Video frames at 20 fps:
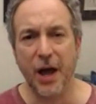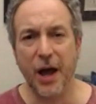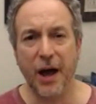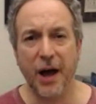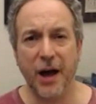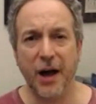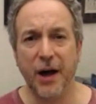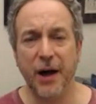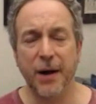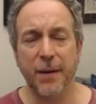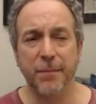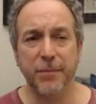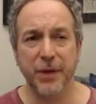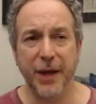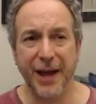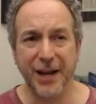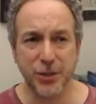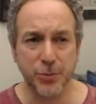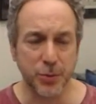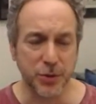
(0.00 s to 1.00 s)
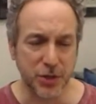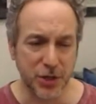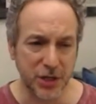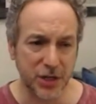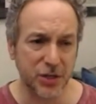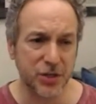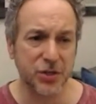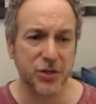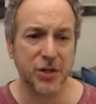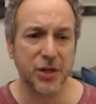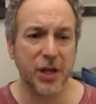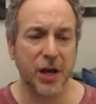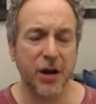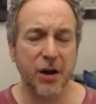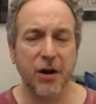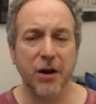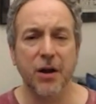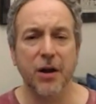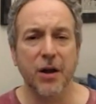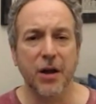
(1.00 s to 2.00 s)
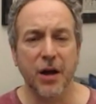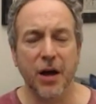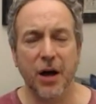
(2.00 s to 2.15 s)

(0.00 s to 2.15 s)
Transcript: um, the expertise there.